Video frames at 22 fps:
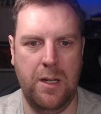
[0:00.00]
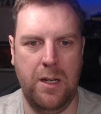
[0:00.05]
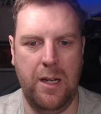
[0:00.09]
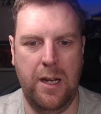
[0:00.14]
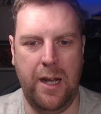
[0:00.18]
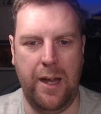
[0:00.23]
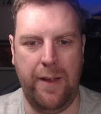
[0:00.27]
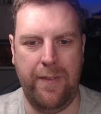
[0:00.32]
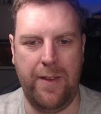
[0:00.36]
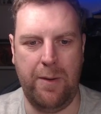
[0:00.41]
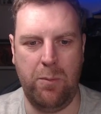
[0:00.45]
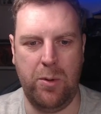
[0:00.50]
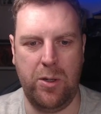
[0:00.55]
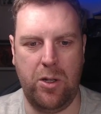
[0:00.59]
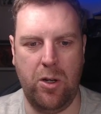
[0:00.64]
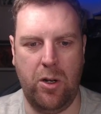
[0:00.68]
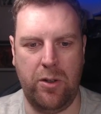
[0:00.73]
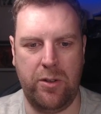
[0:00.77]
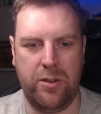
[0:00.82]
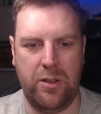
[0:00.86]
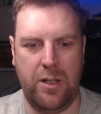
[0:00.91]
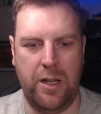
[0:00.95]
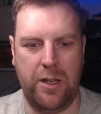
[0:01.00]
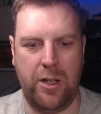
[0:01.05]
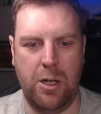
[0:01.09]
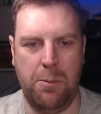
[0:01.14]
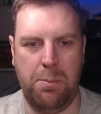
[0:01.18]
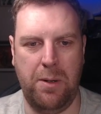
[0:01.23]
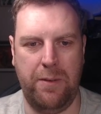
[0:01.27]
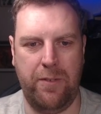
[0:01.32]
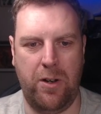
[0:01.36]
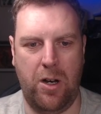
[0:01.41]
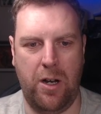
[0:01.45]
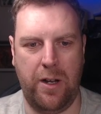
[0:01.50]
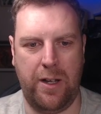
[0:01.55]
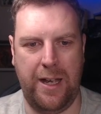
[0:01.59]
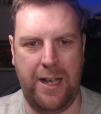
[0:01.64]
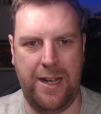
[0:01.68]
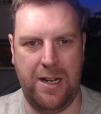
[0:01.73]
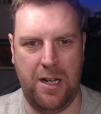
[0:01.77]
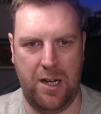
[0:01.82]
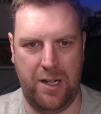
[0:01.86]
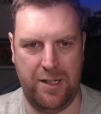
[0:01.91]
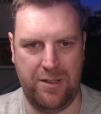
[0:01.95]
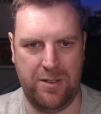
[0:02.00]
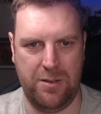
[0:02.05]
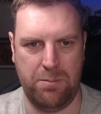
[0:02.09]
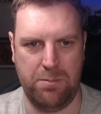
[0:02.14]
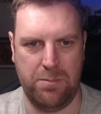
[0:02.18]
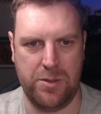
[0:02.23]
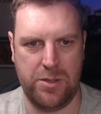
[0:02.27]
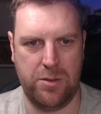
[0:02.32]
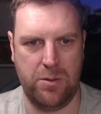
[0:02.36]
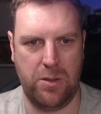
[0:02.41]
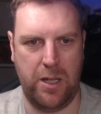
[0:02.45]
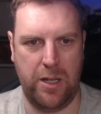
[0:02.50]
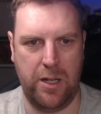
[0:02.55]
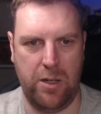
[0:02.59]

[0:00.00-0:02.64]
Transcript: And then we've got a couple of arcane items.